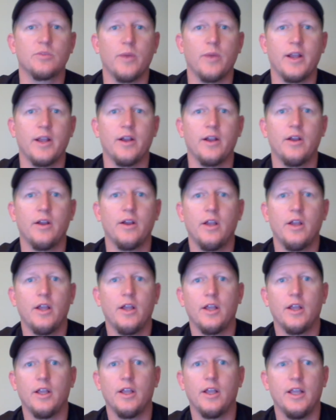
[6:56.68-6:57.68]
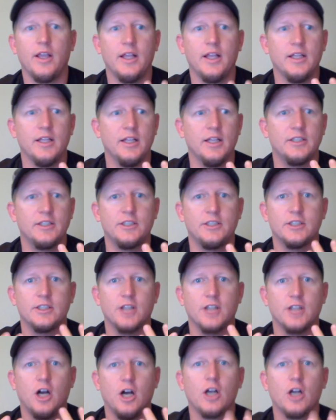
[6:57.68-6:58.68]
where it's
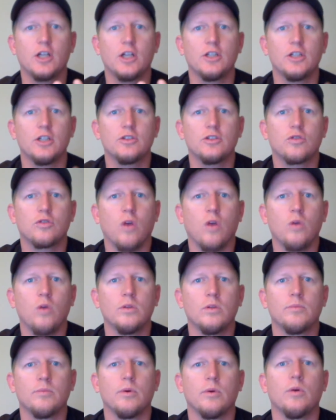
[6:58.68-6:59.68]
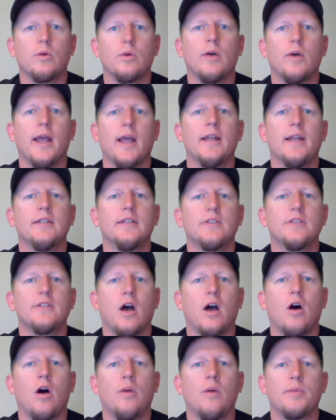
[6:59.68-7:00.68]
just uncontrollable, and it's
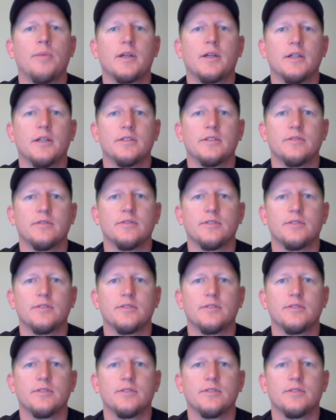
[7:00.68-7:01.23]
all because of